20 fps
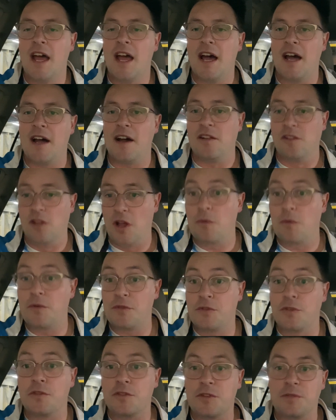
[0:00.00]
Like we've
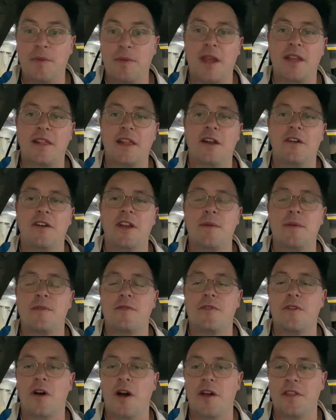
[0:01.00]
sort of speculated on here
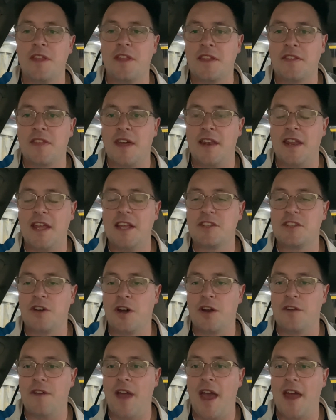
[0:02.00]
before, I think that he's
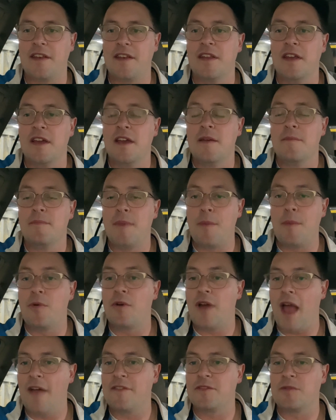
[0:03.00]
kind of had people
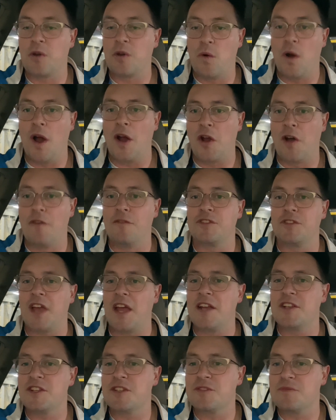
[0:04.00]
have some quiet
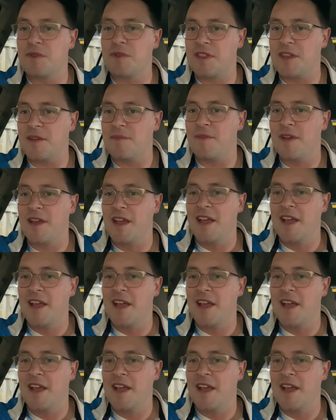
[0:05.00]
conversations with him